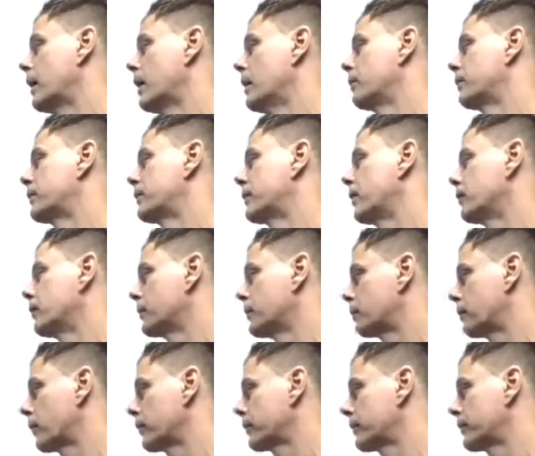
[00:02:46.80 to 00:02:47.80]
slow the
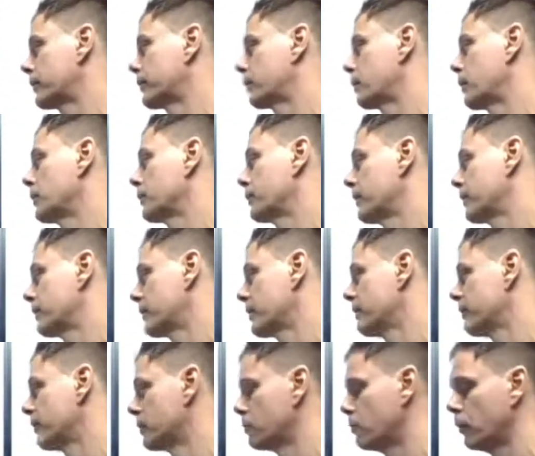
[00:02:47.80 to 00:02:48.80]
process
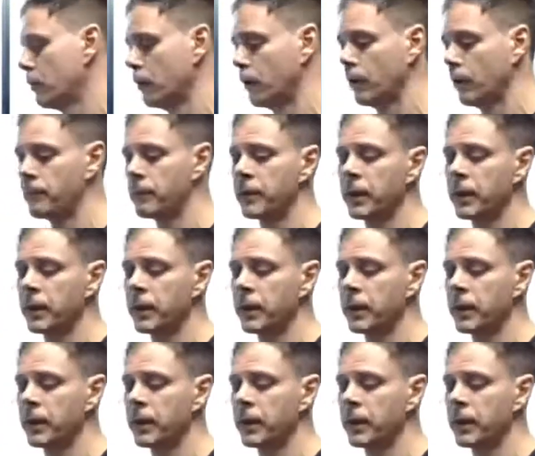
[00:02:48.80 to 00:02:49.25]
even more.